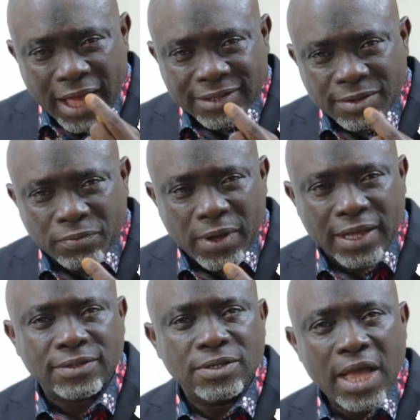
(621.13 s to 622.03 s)
as simple
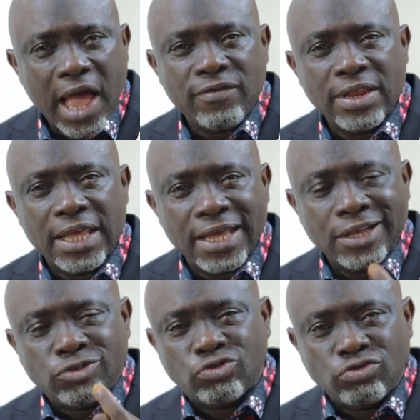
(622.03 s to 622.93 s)
as having a
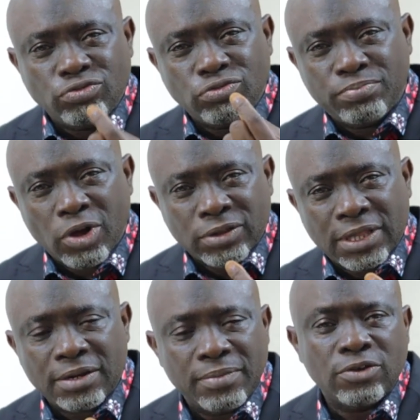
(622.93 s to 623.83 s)
2 or
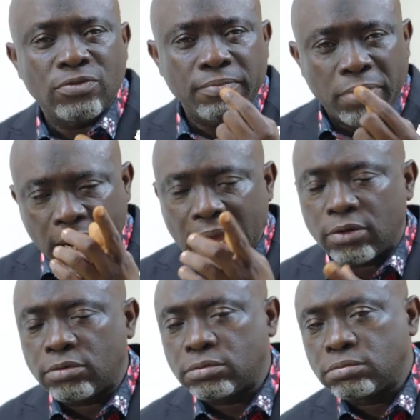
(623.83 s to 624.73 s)
3 bedroom bungalow.